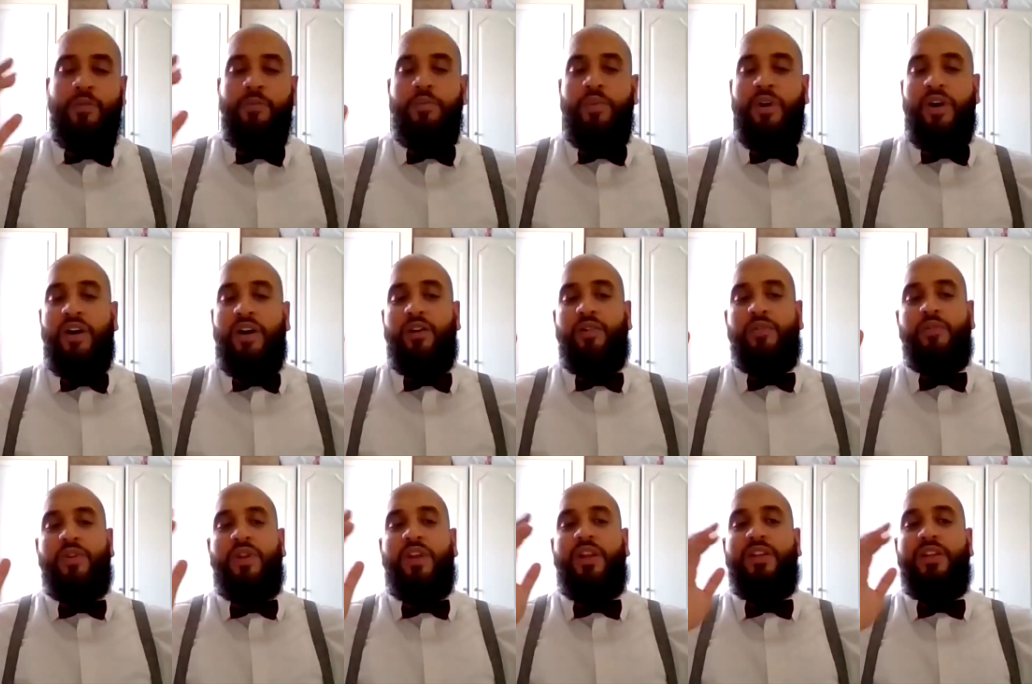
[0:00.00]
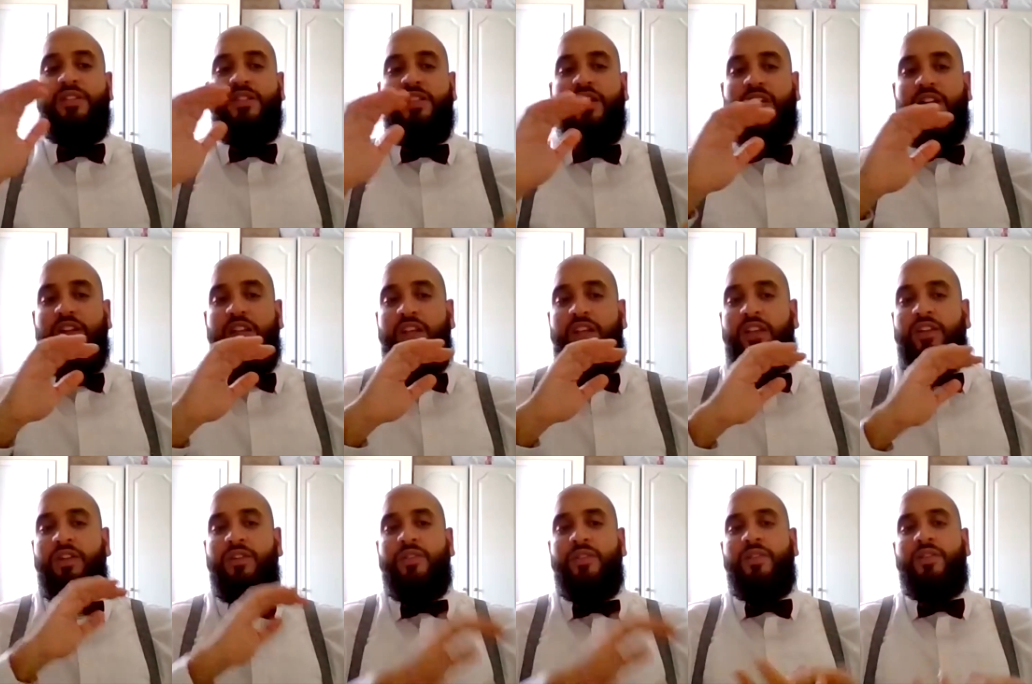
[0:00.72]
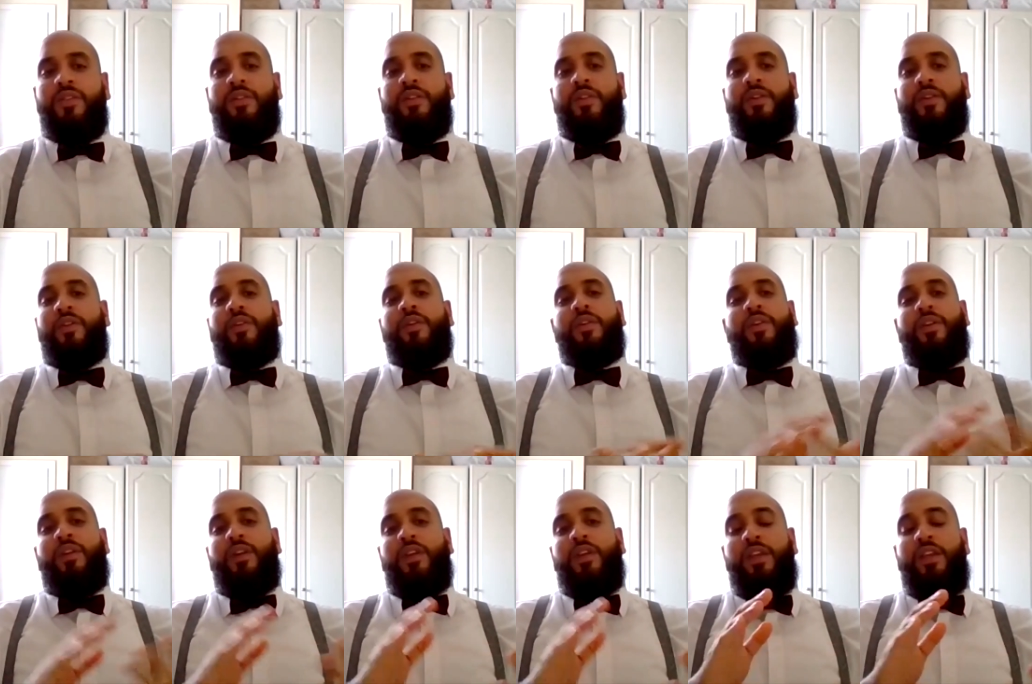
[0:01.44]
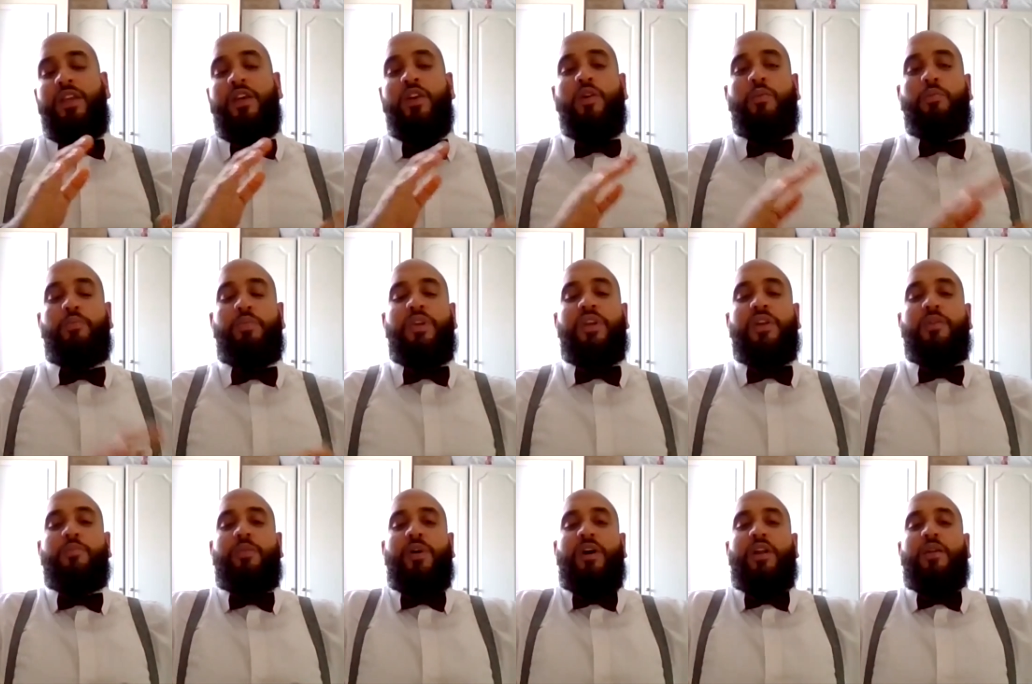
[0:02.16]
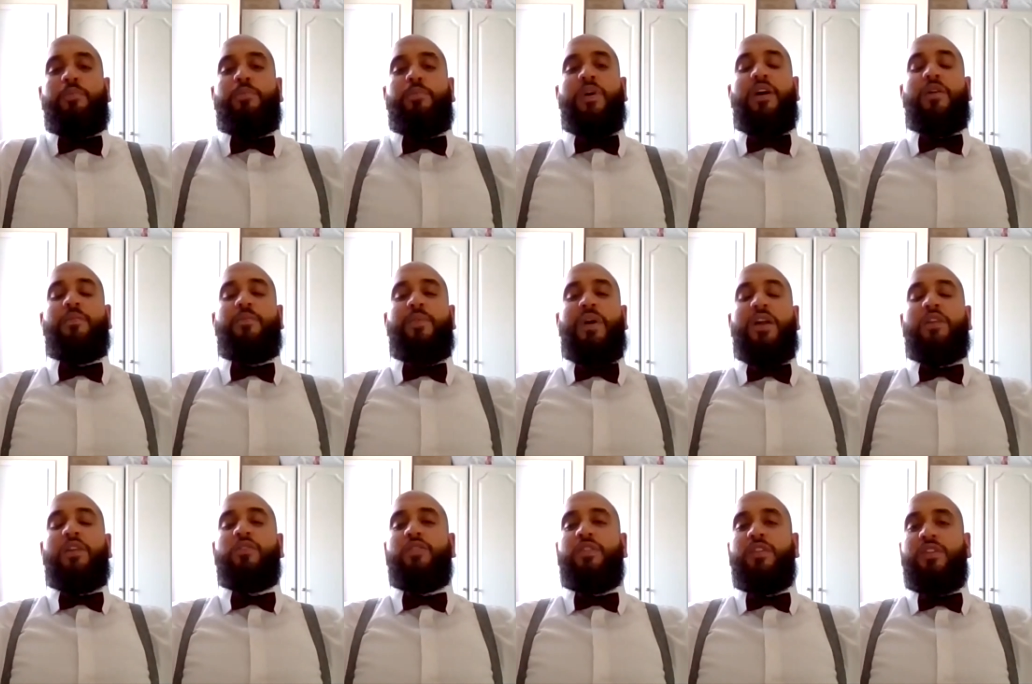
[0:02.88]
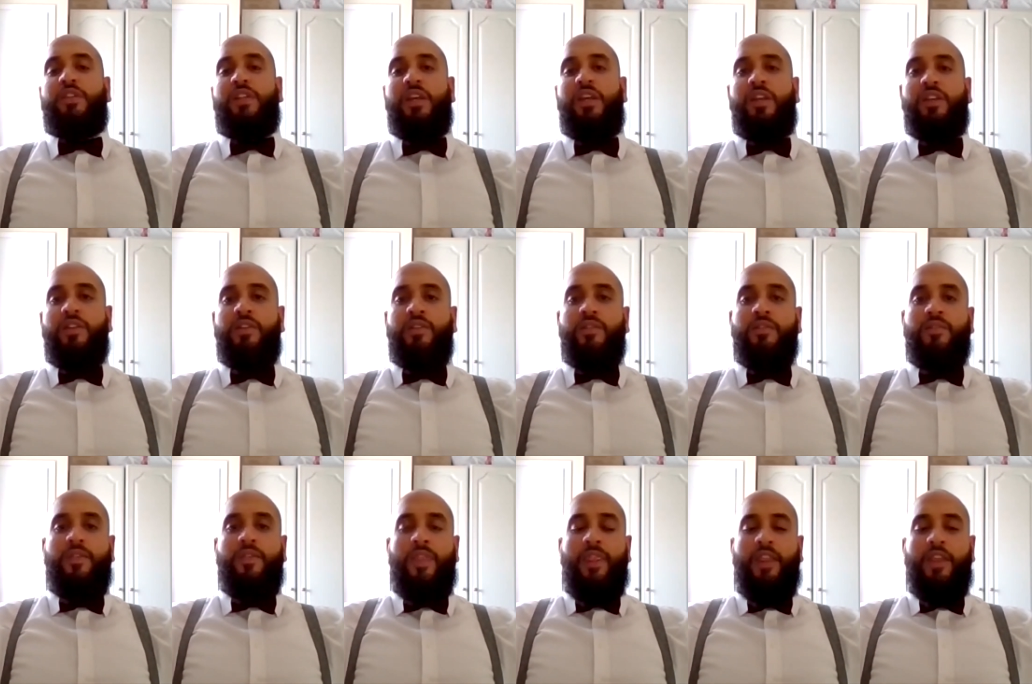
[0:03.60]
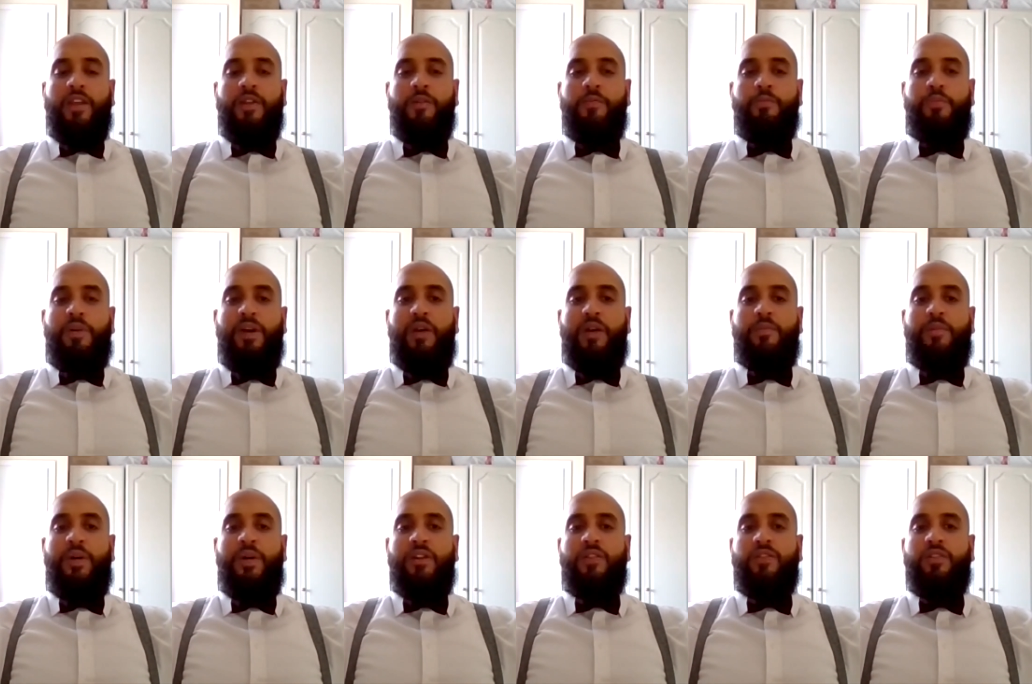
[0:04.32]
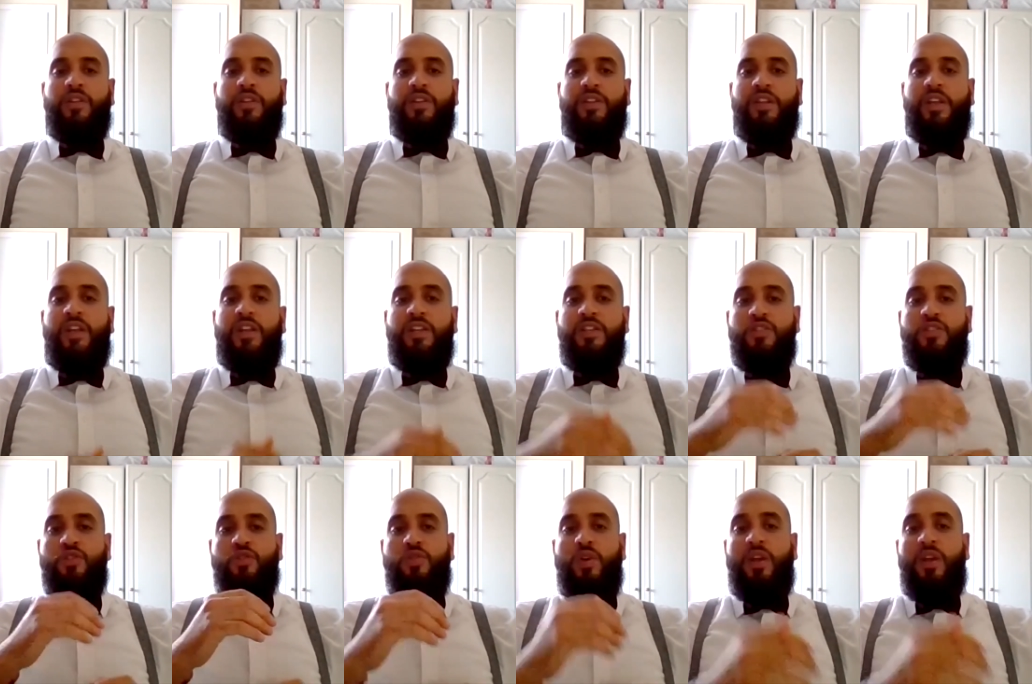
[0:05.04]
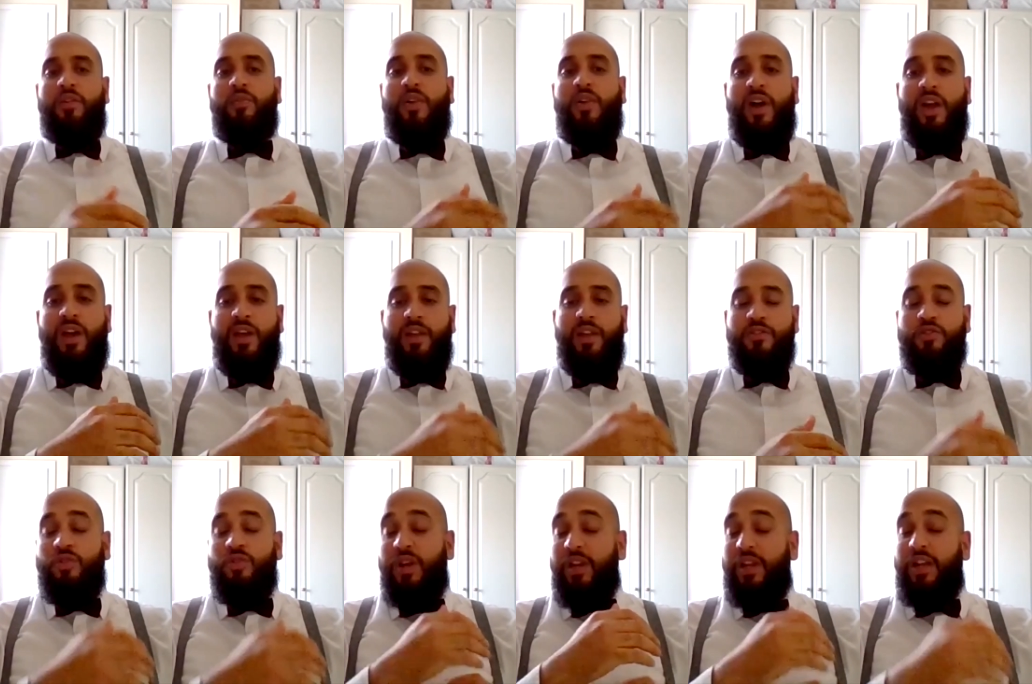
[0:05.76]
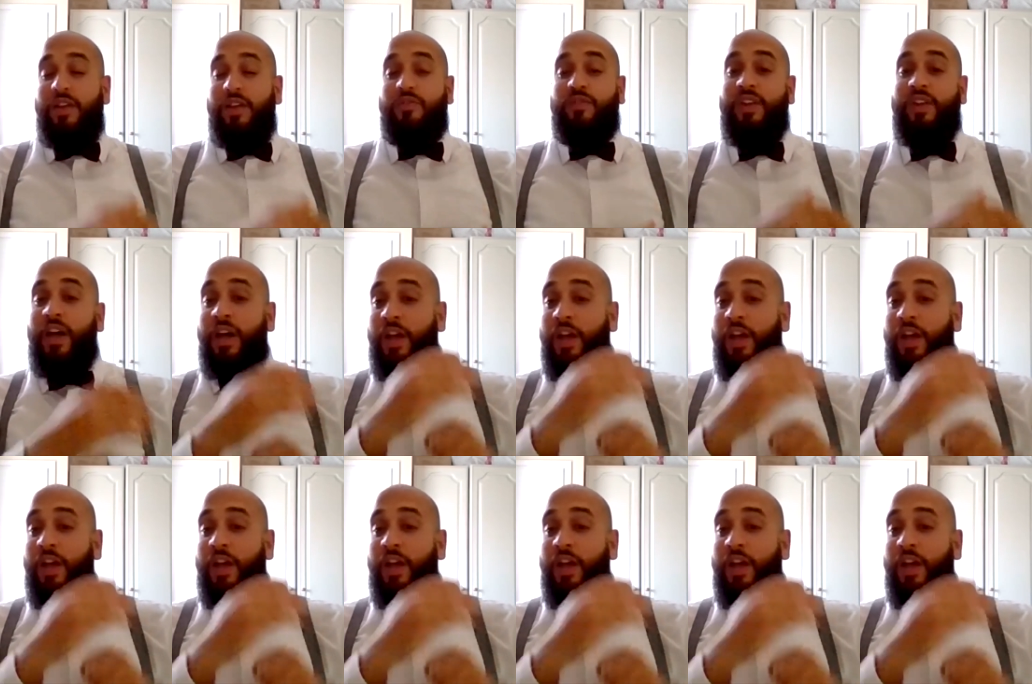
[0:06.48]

But realistically, he got beaten by the better man on the day better man on the day, straight right, straight left